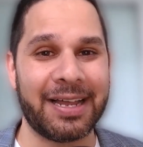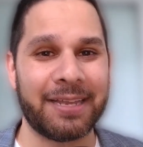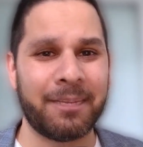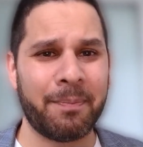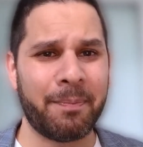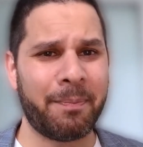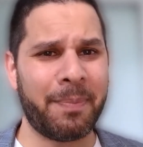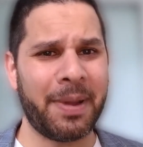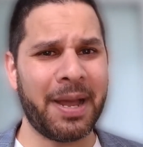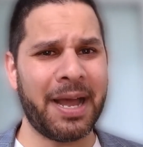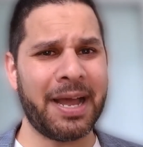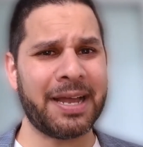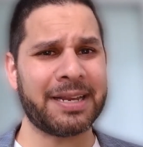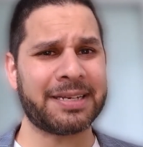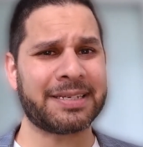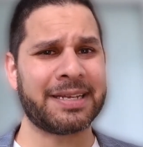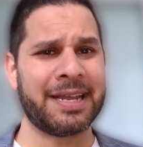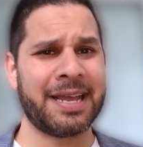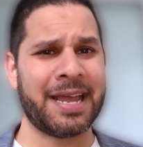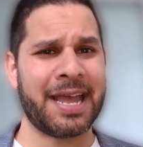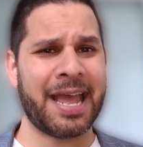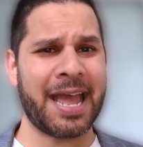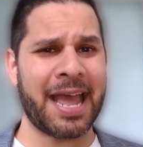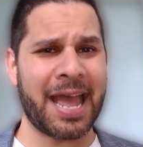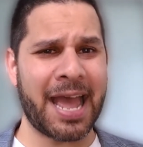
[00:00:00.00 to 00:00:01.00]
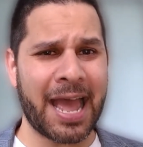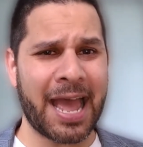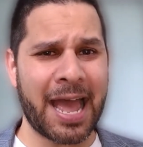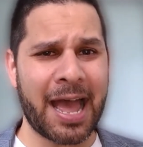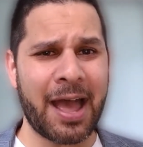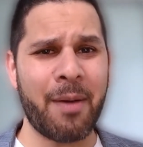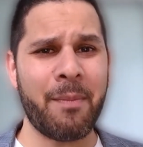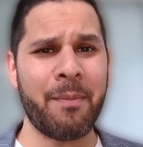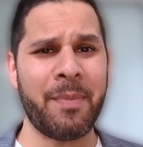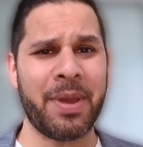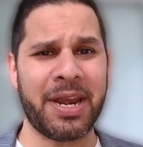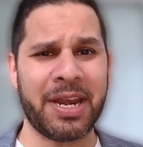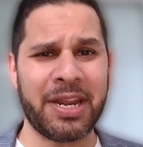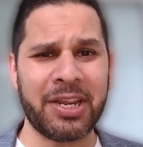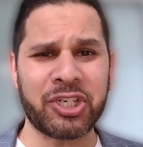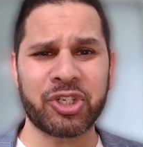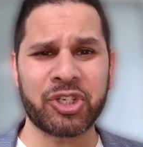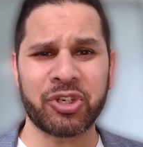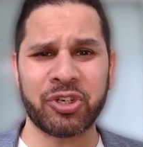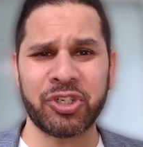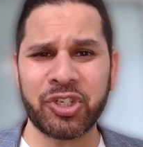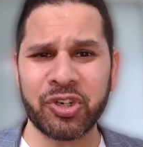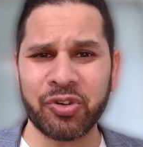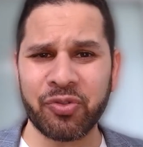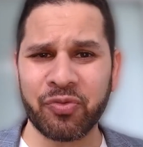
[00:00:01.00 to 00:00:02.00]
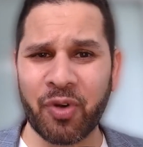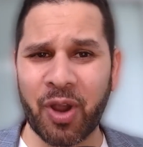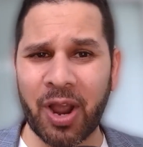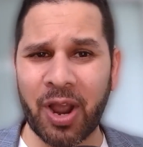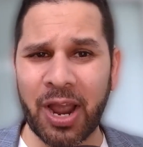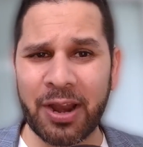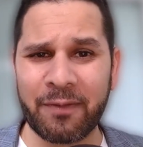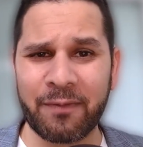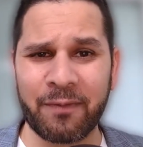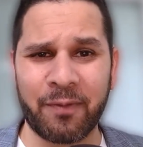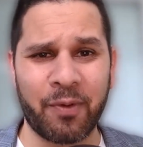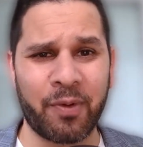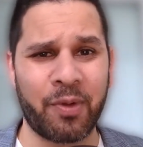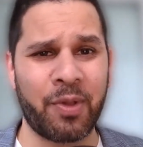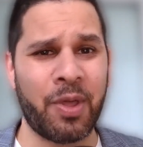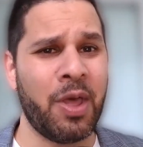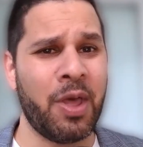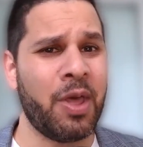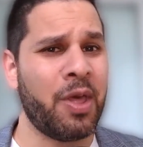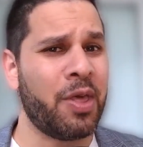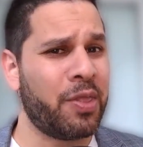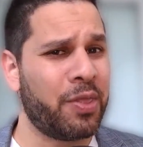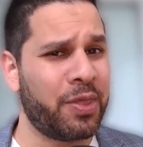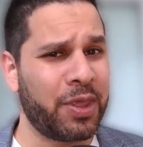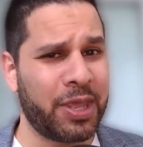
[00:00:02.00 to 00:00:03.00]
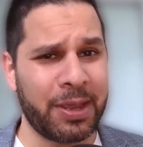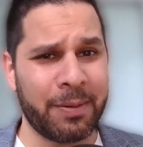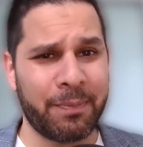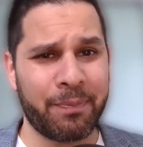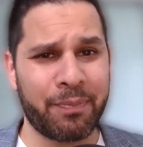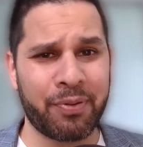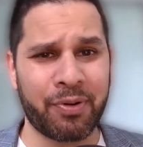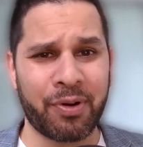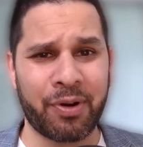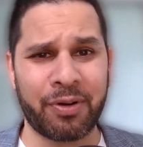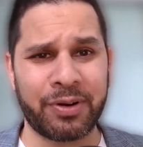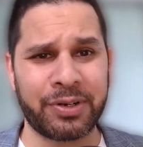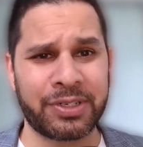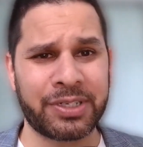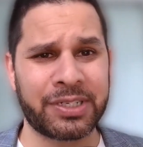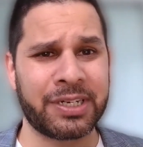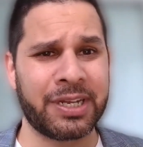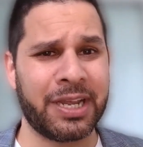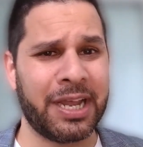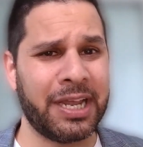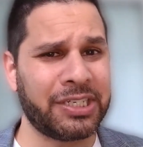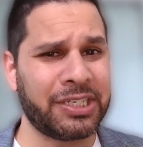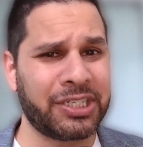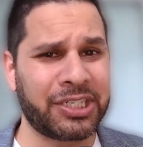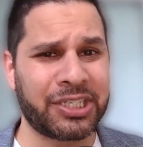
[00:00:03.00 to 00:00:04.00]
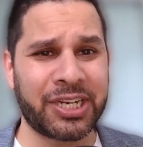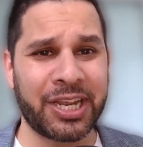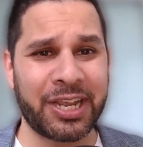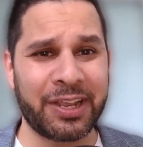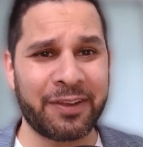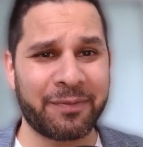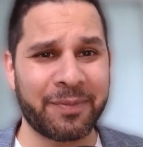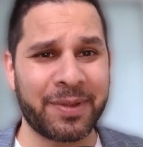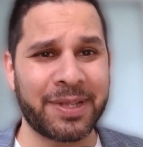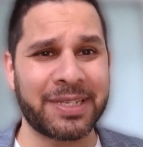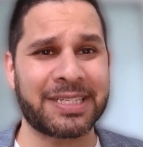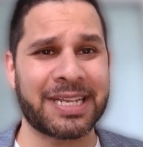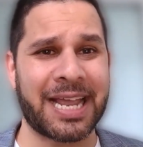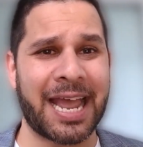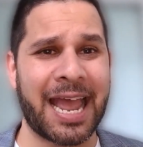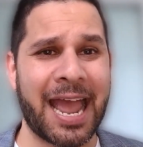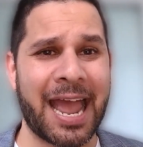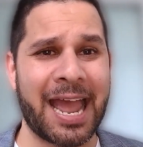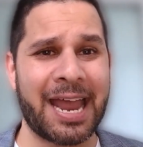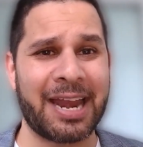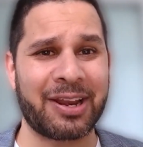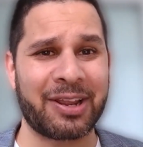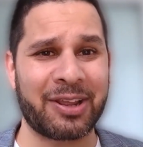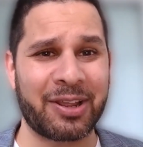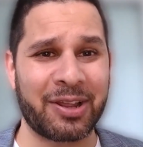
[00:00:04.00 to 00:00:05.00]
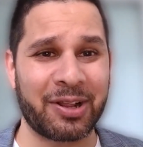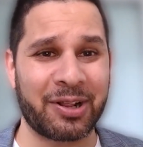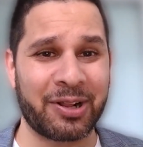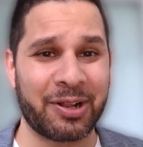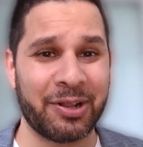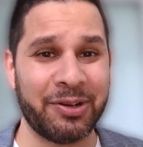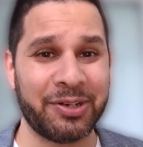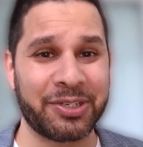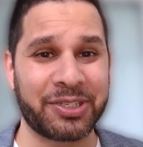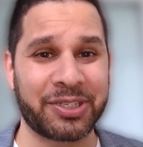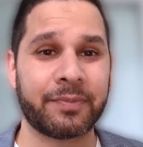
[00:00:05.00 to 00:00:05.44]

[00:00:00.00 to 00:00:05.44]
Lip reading: But how many should you write for the approach, achievements, and conclusion?